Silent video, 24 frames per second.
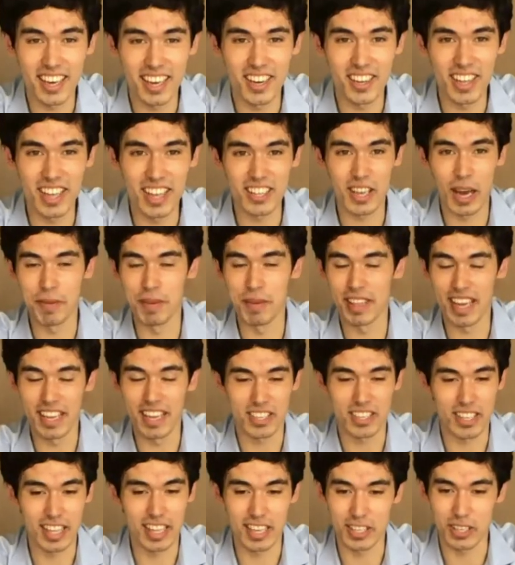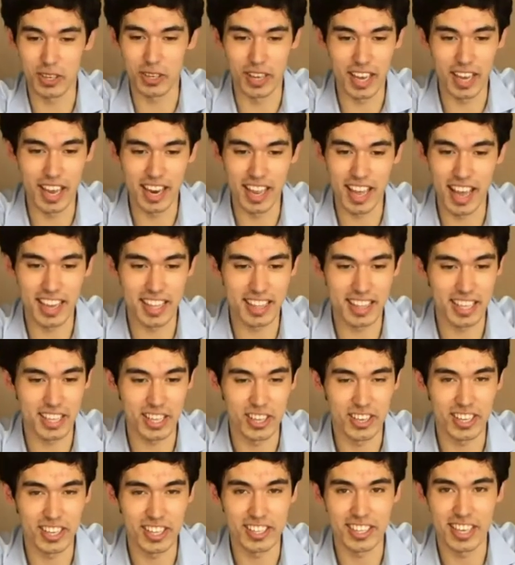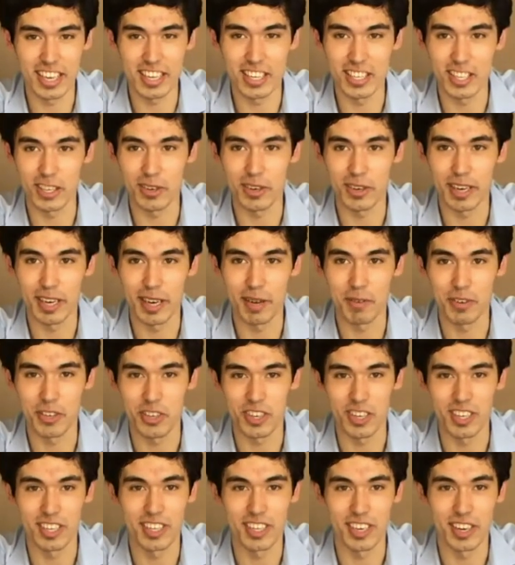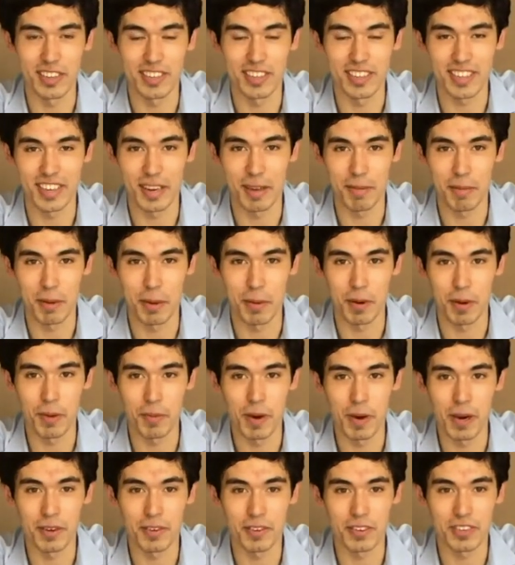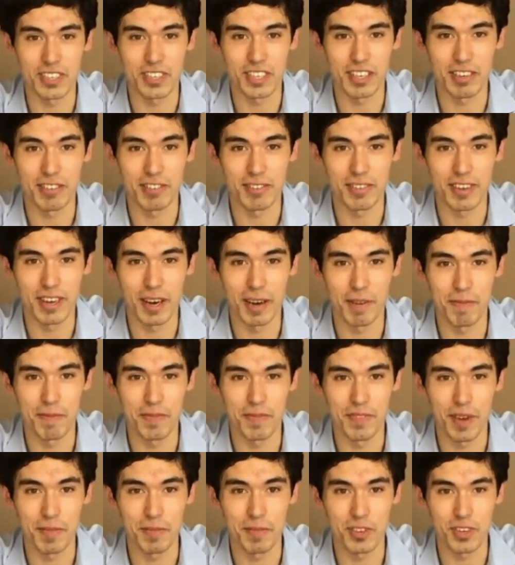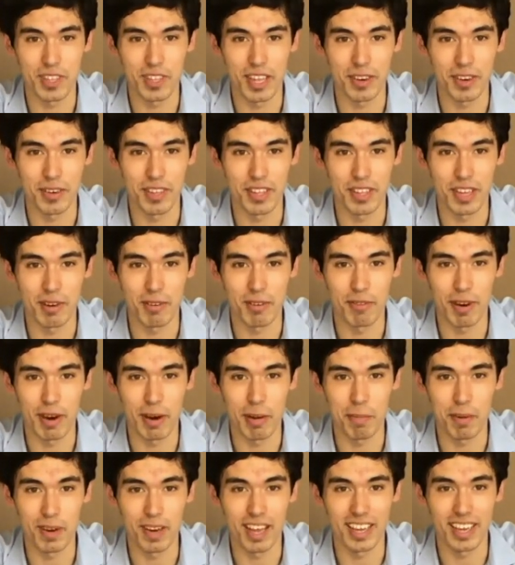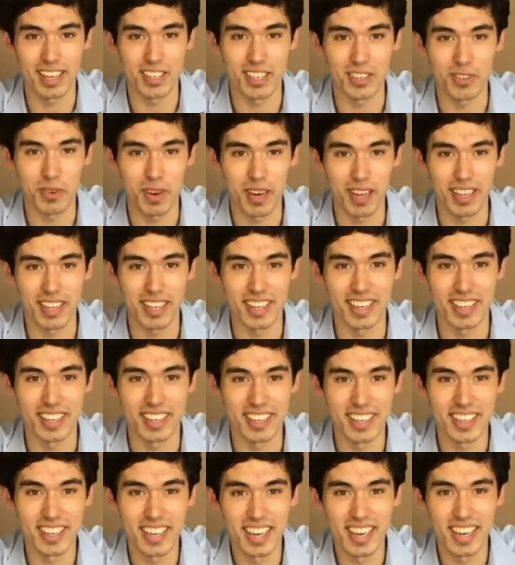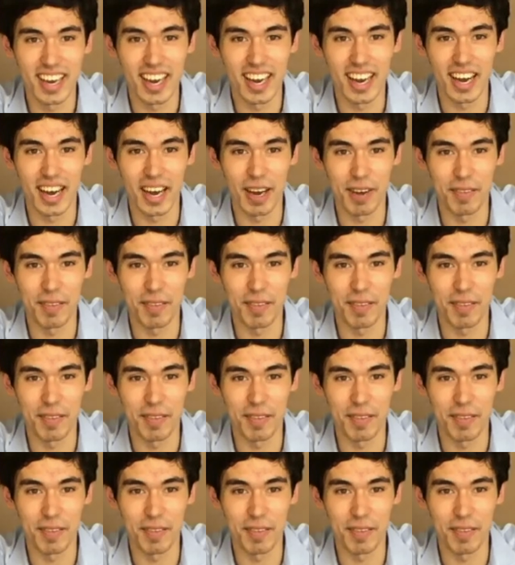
that's. I mean, that's that's cool. Any, anything you can say to the Queen, I'm sure you know it's going to be well received. Um, I'm sure they were they were very polite as well, and um,